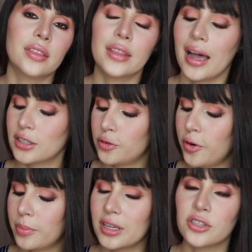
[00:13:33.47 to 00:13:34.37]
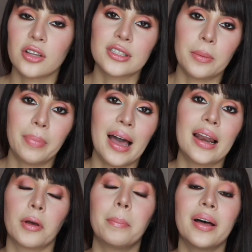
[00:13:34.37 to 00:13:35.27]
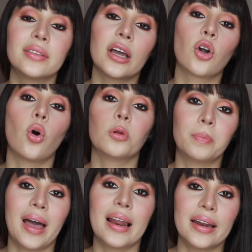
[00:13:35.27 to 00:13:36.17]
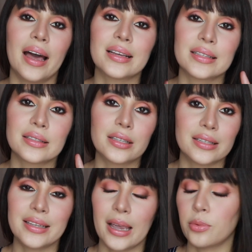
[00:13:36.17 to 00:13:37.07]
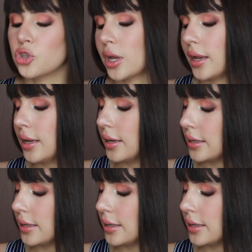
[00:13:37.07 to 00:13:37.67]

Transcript: that's from the Sunset palette, but the Gold palette has the same shade.